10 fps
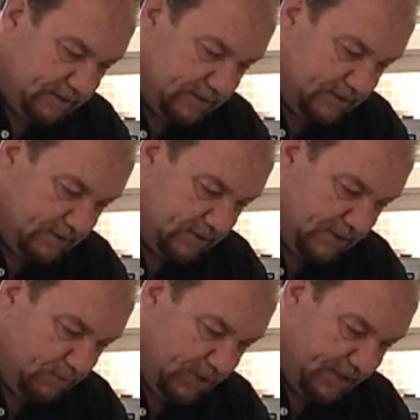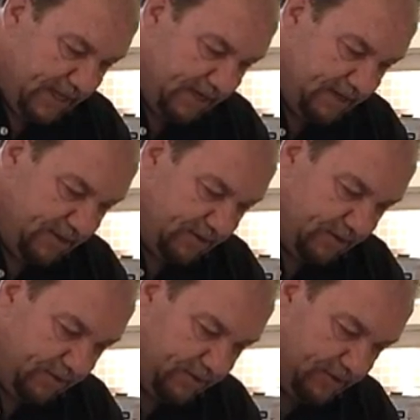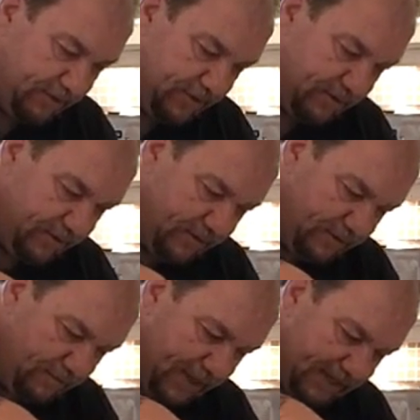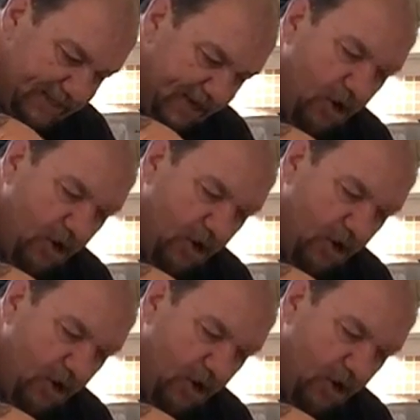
Slowly bring that in there. Mix that